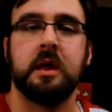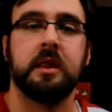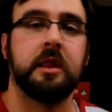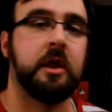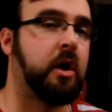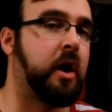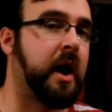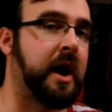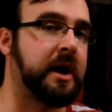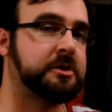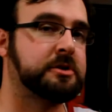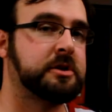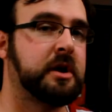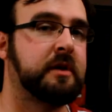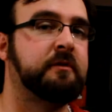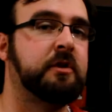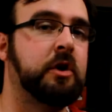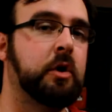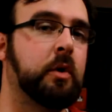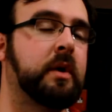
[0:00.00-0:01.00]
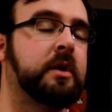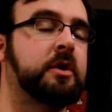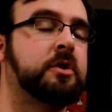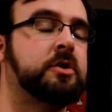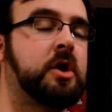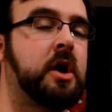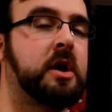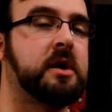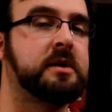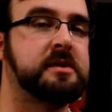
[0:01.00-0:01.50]
There are actually a few other
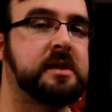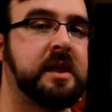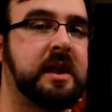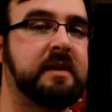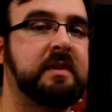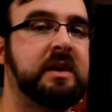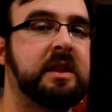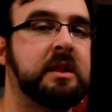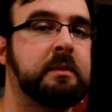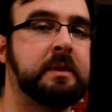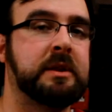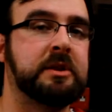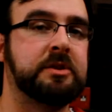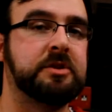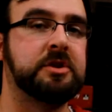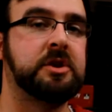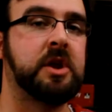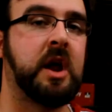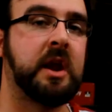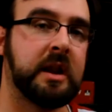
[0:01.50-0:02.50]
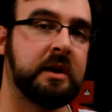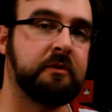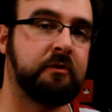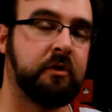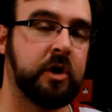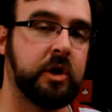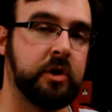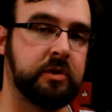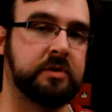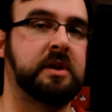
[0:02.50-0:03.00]
drugs that have either been studied
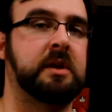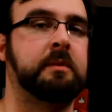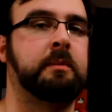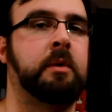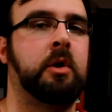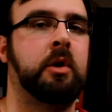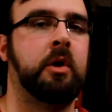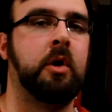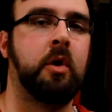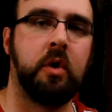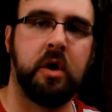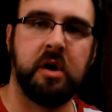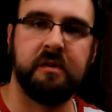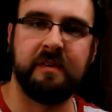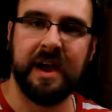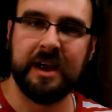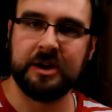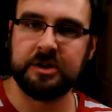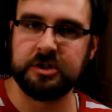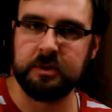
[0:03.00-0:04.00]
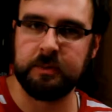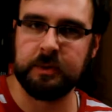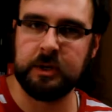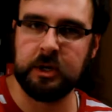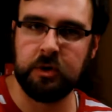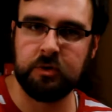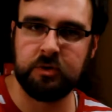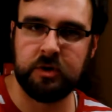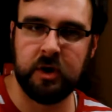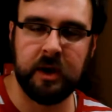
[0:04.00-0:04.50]
for use in Ebola or have actually been
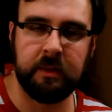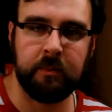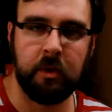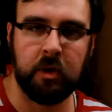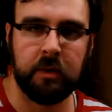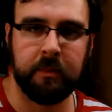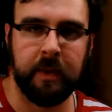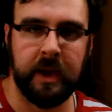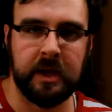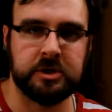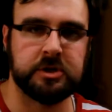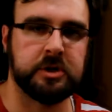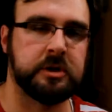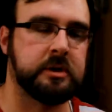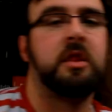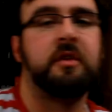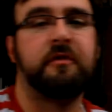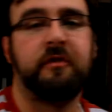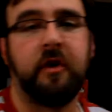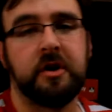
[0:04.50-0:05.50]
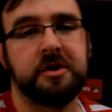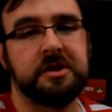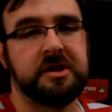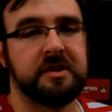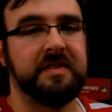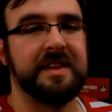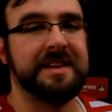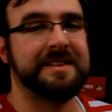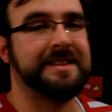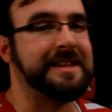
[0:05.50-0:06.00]
used on Ebola patients. The first
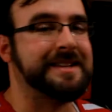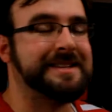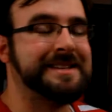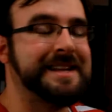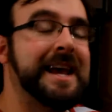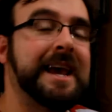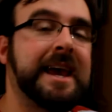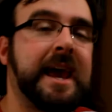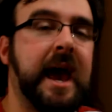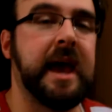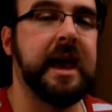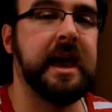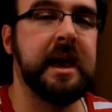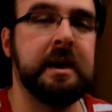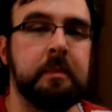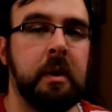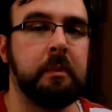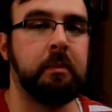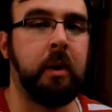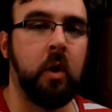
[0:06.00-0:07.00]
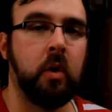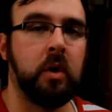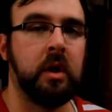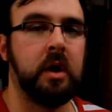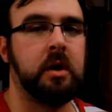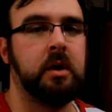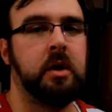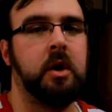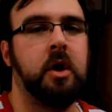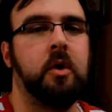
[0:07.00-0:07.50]
of these is TKM
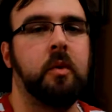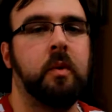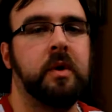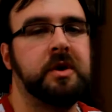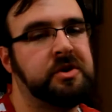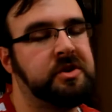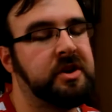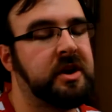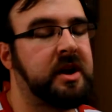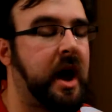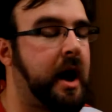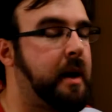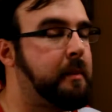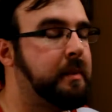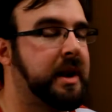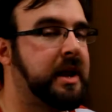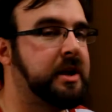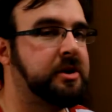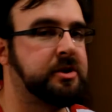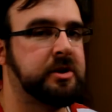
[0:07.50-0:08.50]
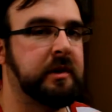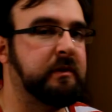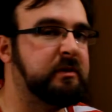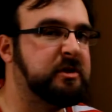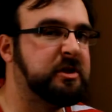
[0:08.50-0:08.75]
Ebola, which is a combination of